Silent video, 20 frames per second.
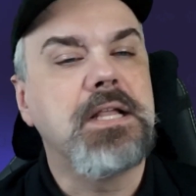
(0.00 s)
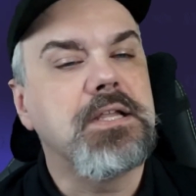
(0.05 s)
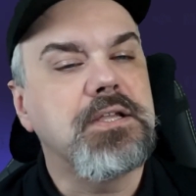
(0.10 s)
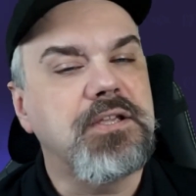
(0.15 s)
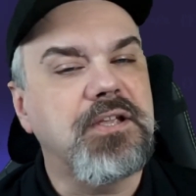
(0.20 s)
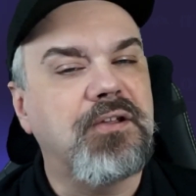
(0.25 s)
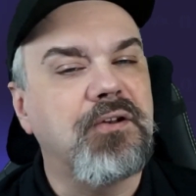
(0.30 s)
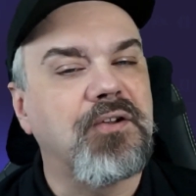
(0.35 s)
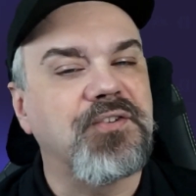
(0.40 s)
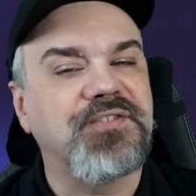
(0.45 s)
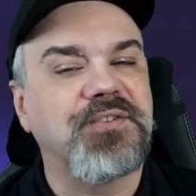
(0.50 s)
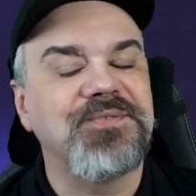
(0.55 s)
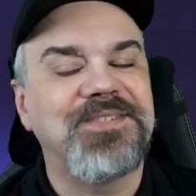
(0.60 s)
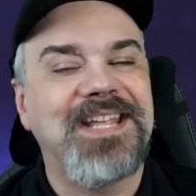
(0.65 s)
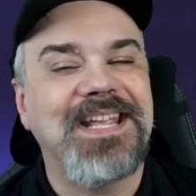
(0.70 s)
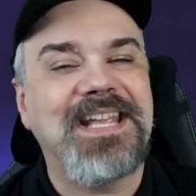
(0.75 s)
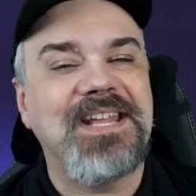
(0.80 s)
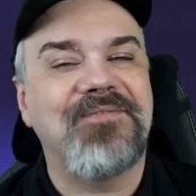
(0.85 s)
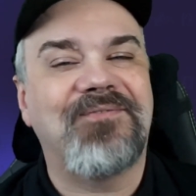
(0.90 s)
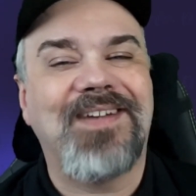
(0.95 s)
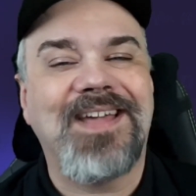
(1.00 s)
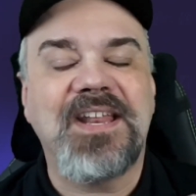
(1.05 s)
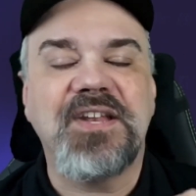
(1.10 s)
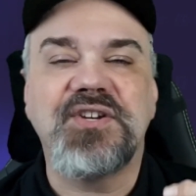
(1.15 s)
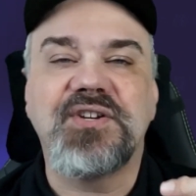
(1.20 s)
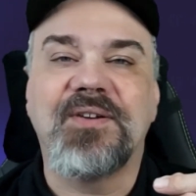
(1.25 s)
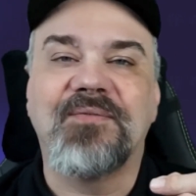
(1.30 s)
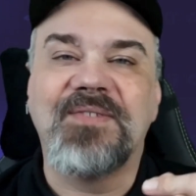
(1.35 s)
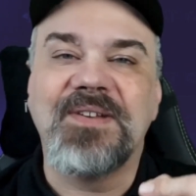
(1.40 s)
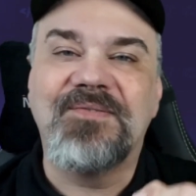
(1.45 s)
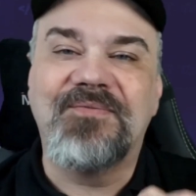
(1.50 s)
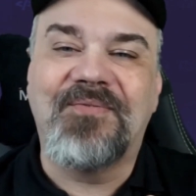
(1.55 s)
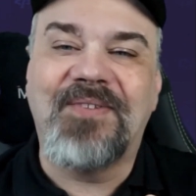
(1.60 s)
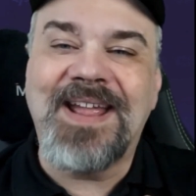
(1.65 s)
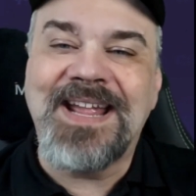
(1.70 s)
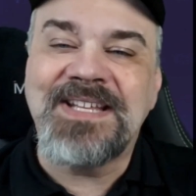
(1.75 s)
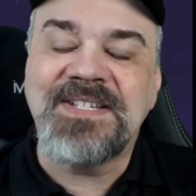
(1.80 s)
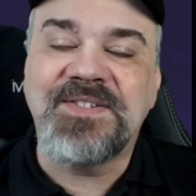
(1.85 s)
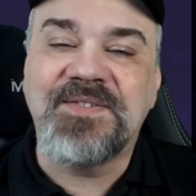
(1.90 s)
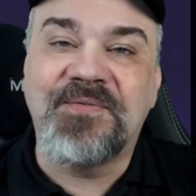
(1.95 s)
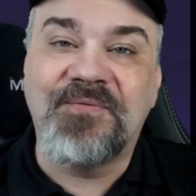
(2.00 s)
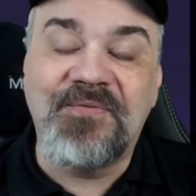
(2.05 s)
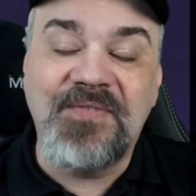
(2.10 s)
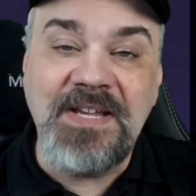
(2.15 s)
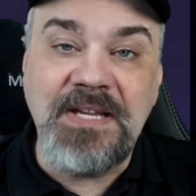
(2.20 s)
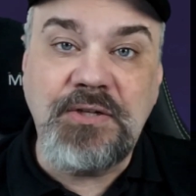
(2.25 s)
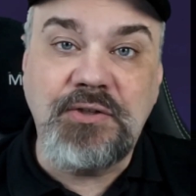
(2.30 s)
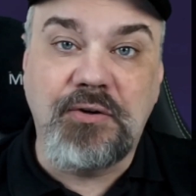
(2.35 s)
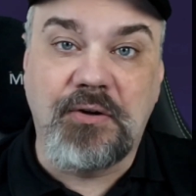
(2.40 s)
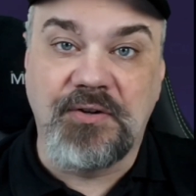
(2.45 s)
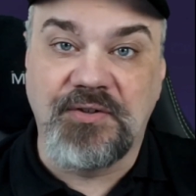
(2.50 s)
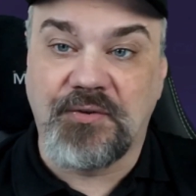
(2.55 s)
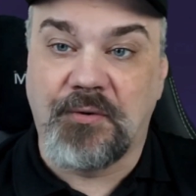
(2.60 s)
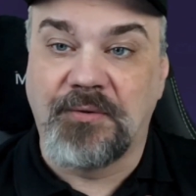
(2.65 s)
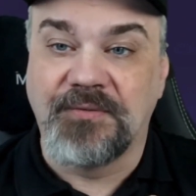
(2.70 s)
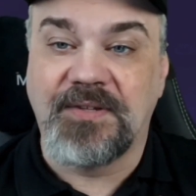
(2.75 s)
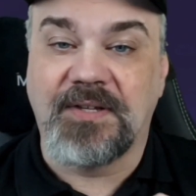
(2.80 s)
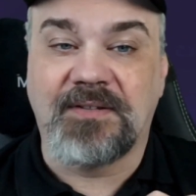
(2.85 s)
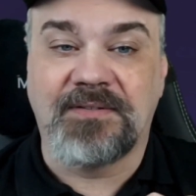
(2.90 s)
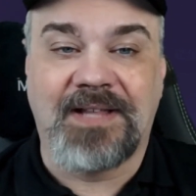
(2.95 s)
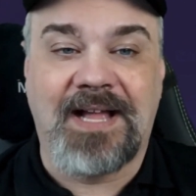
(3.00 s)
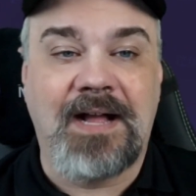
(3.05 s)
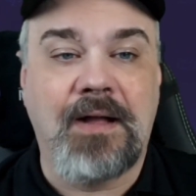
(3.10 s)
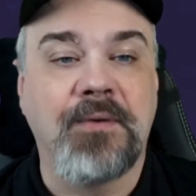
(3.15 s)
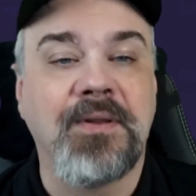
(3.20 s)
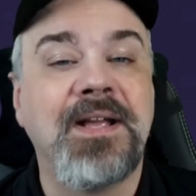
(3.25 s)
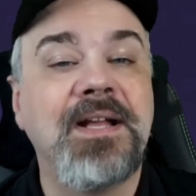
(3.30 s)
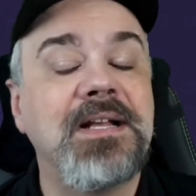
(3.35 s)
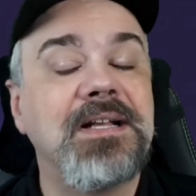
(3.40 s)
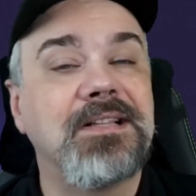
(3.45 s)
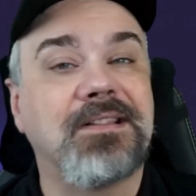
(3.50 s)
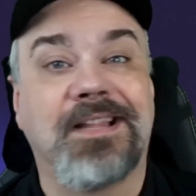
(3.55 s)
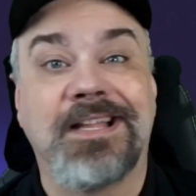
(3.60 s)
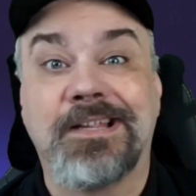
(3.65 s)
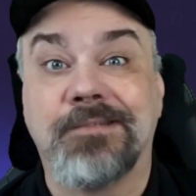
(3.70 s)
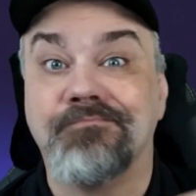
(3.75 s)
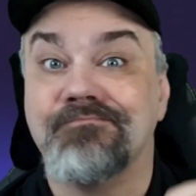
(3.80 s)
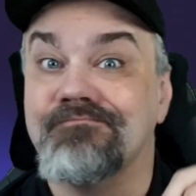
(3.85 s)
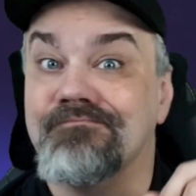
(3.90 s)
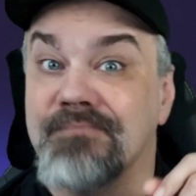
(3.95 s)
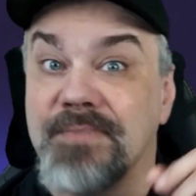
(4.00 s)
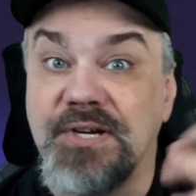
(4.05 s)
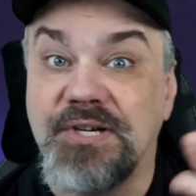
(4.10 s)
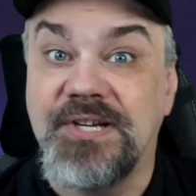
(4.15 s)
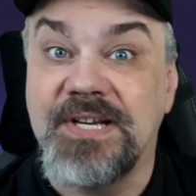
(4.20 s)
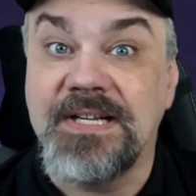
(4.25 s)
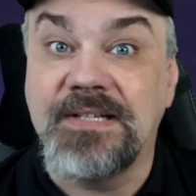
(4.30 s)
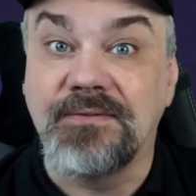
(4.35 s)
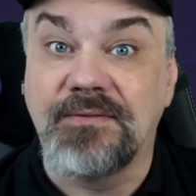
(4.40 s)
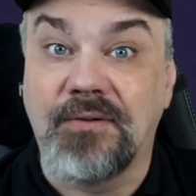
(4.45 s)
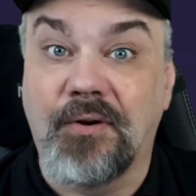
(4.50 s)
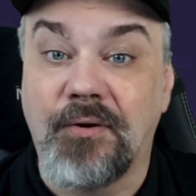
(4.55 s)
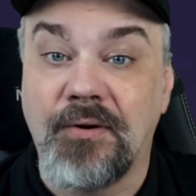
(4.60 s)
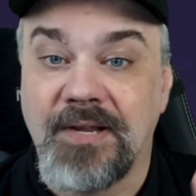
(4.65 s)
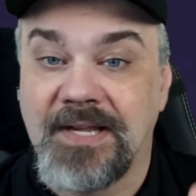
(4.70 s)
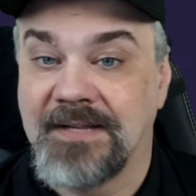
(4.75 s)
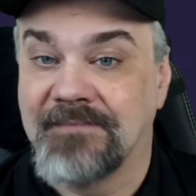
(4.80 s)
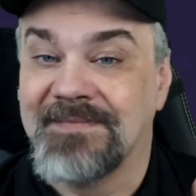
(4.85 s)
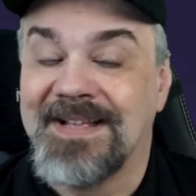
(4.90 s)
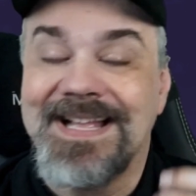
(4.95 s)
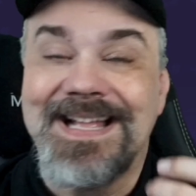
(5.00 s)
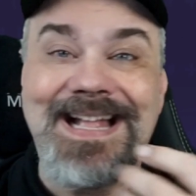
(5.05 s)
You can also take advantage of advanced features on the cloud like machine learning,